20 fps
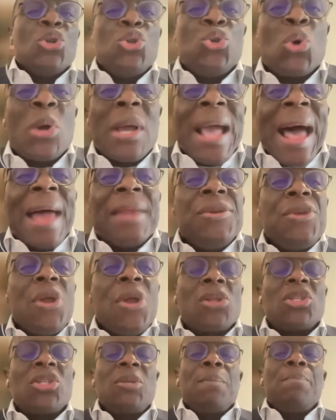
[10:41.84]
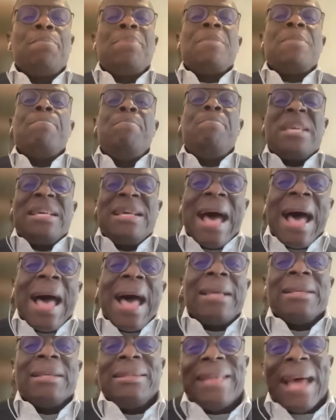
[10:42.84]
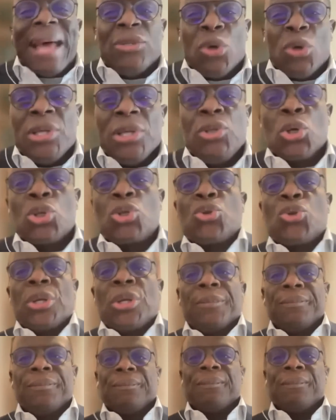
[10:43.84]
You cannot be bigger than your industry.